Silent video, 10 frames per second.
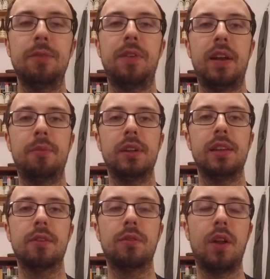family
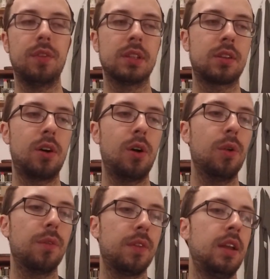that run this
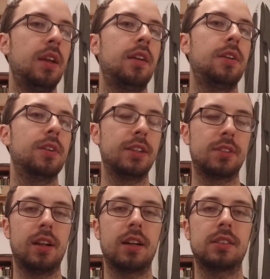cult, your
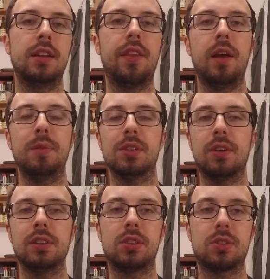introduction to them is
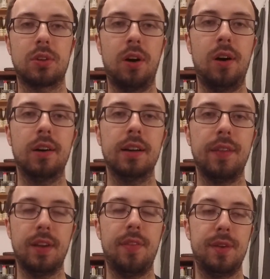really strong,
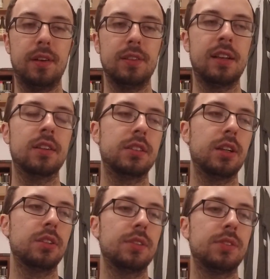and their leader,
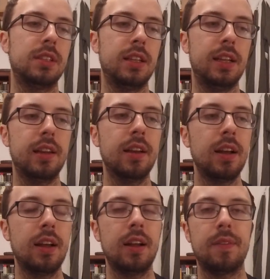Joseph Seed,
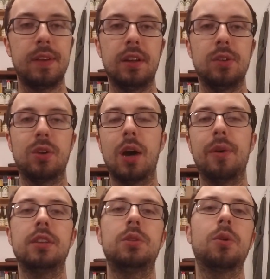you go
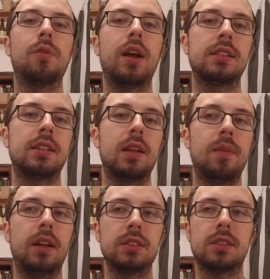in to arrest him,
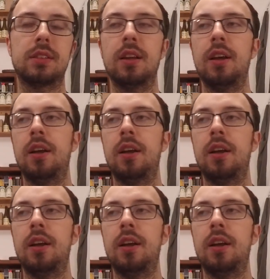and just